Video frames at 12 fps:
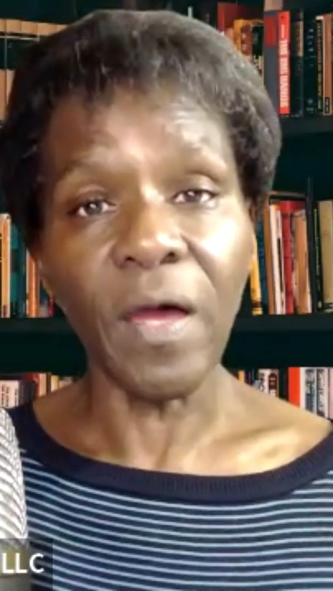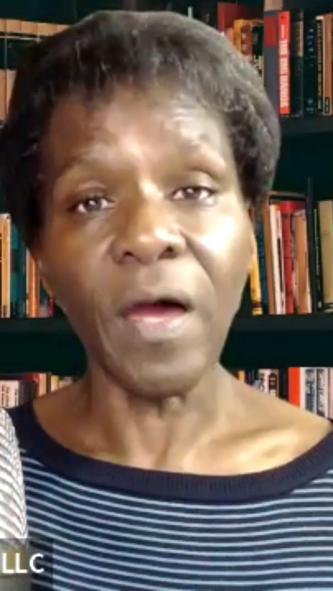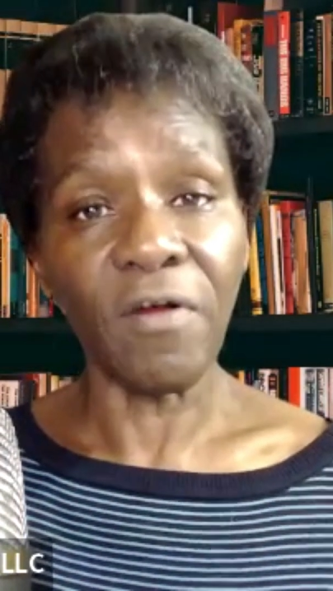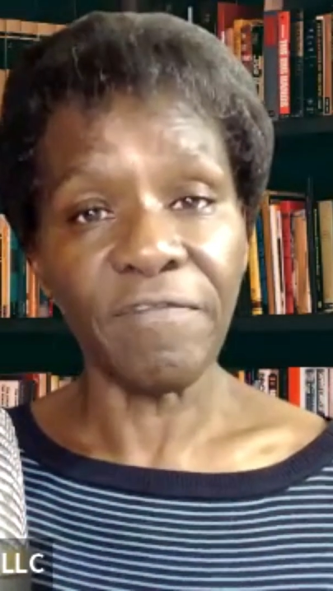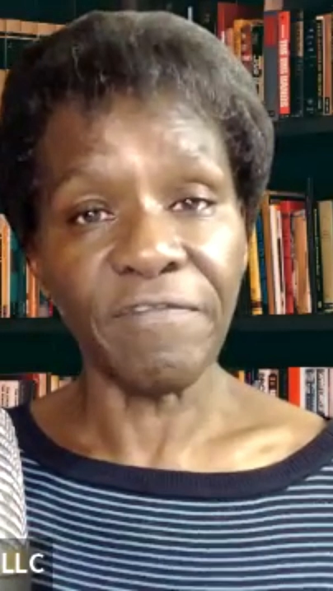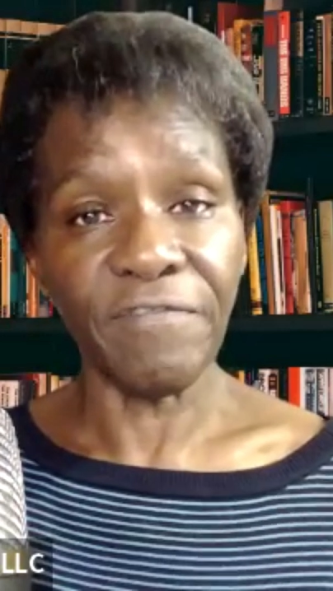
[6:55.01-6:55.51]

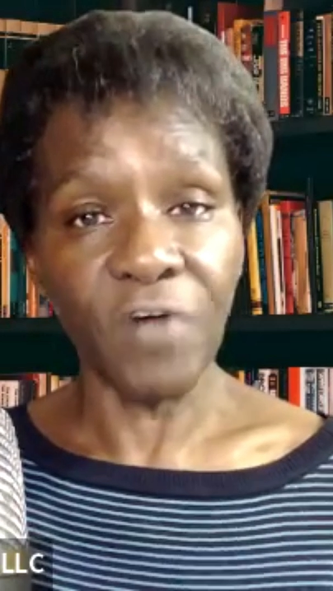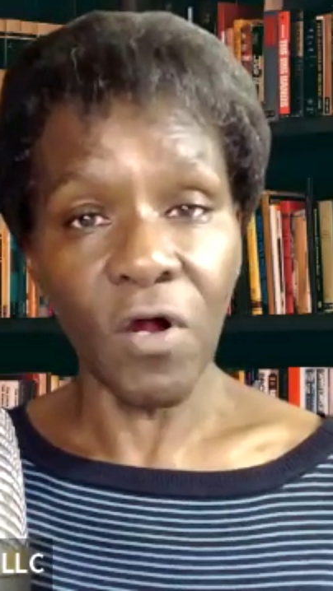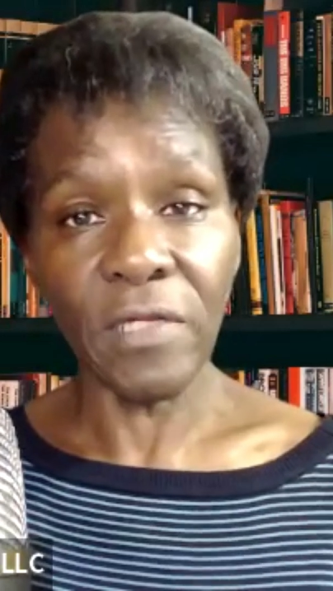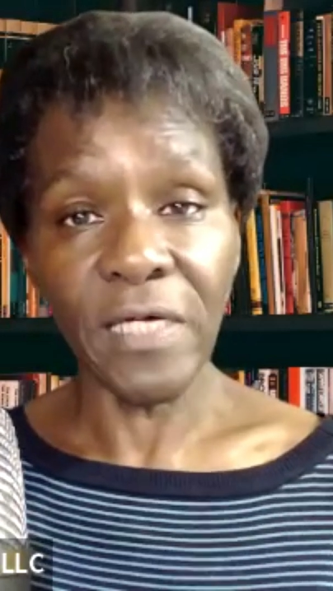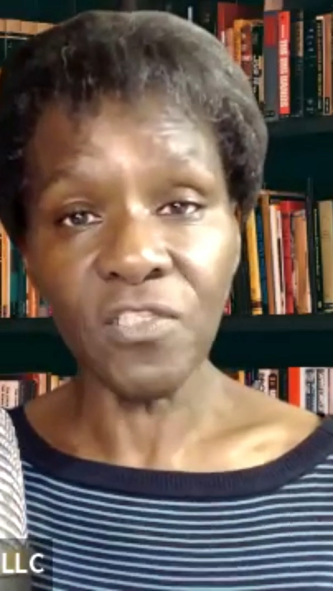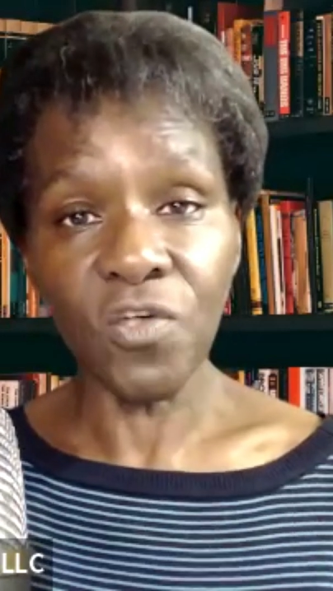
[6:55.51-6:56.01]
There are
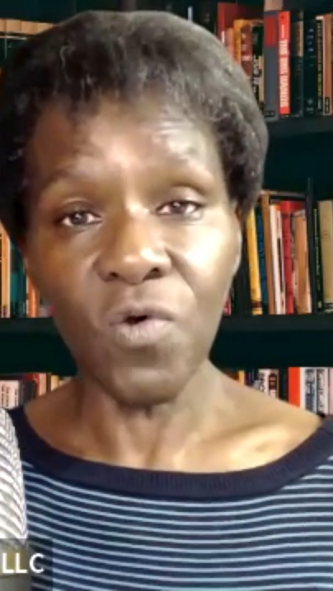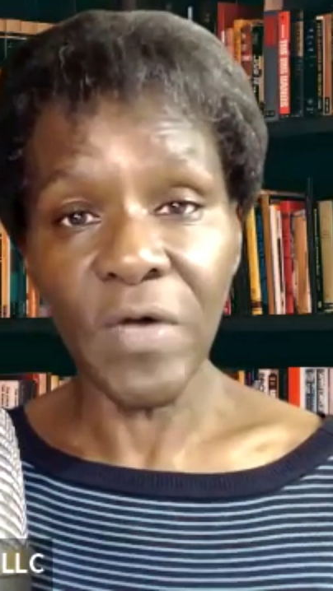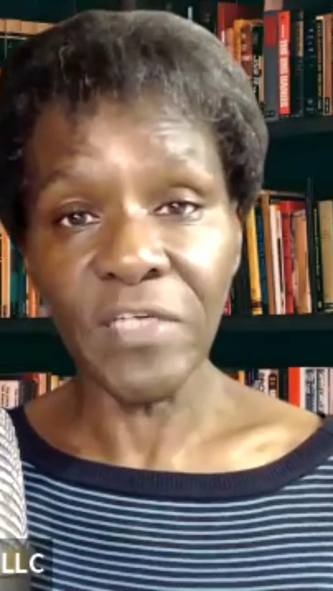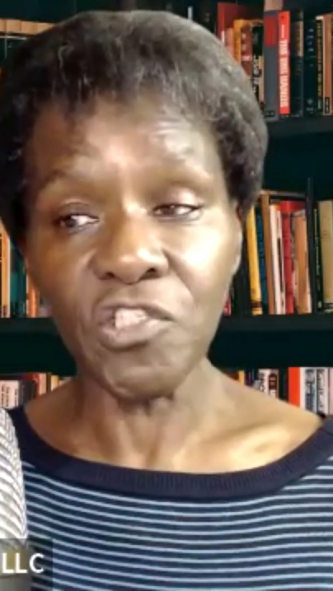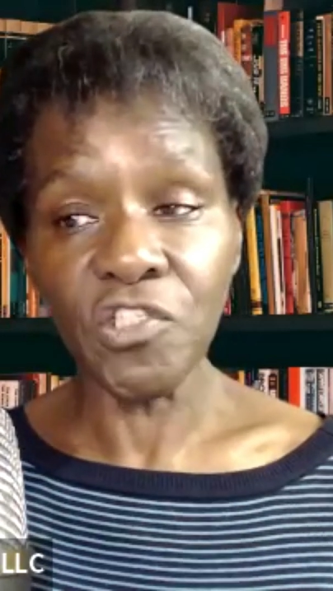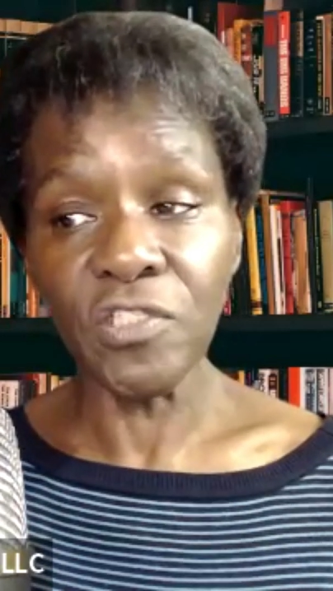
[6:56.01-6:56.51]
far less
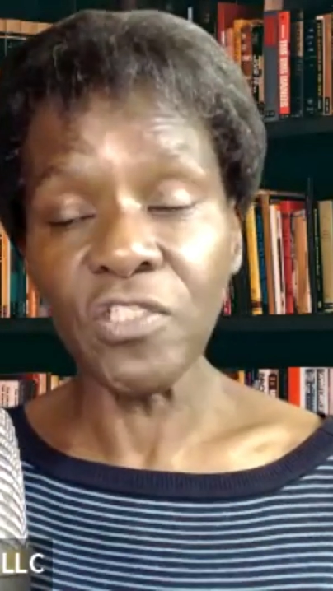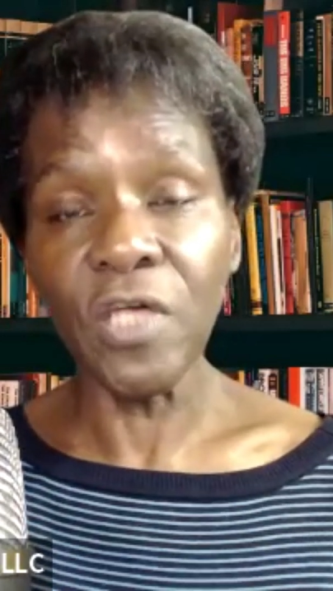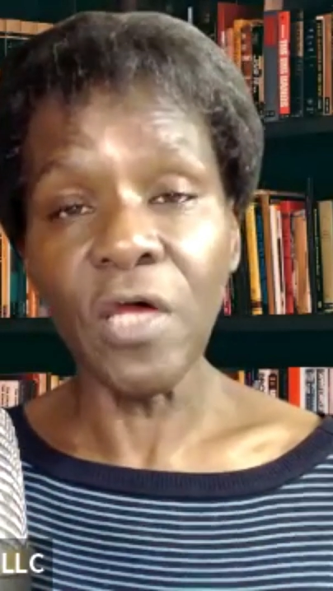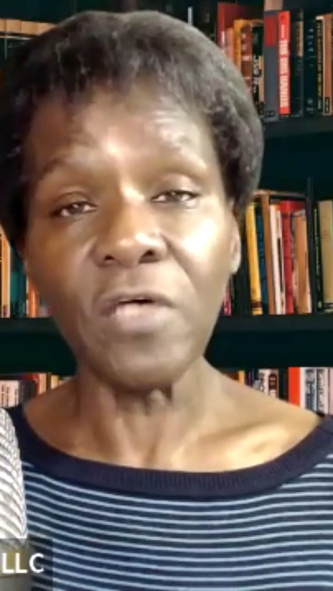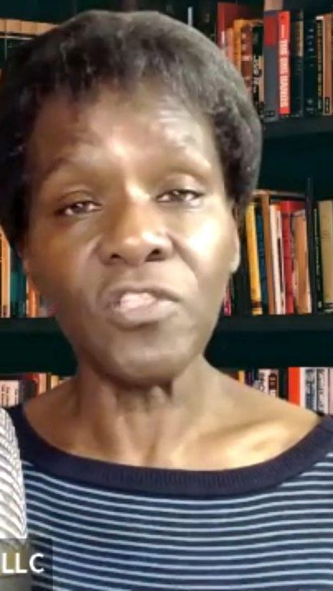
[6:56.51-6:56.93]
questions,